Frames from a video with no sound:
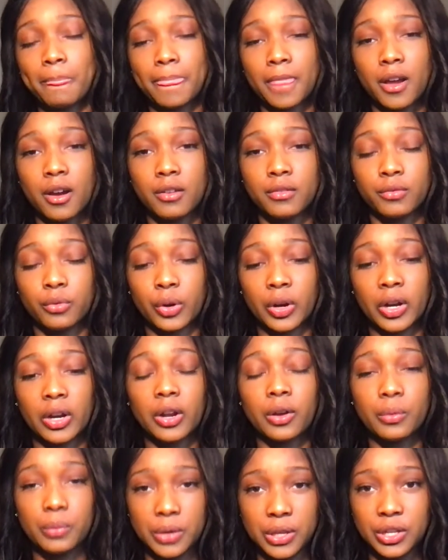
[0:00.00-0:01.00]
of work,
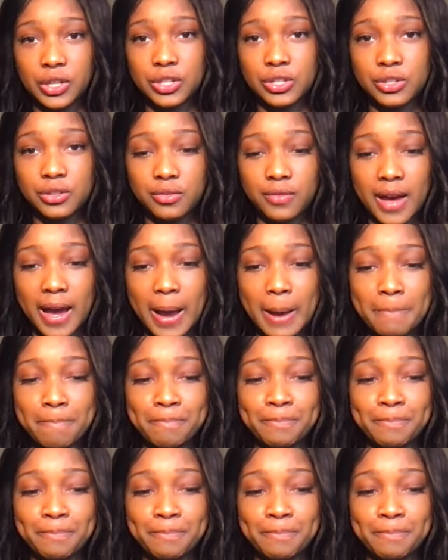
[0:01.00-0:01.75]
we could do that.